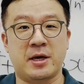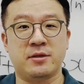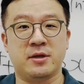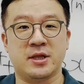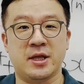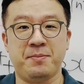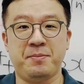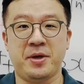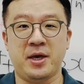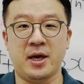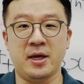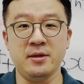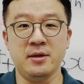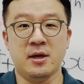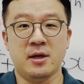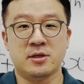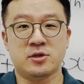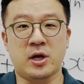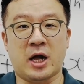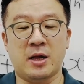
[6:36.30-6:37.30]
Math Olympiad.
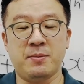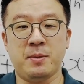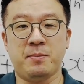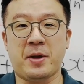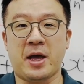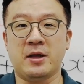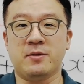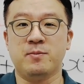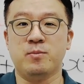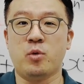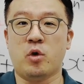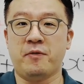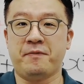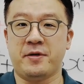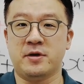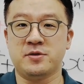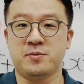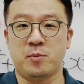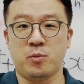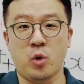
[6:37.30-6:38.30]
So I'll be back with more
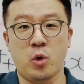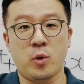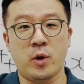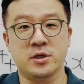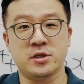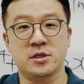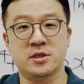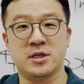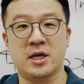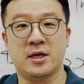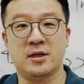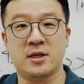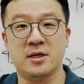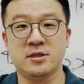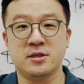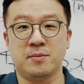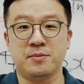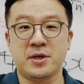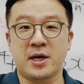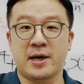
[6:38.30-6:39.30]
videos, more questions like
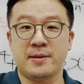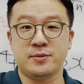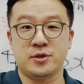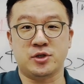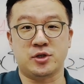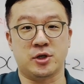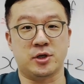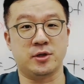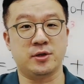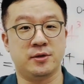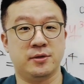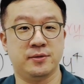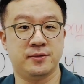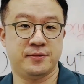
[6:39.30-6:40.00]
this sometime soon.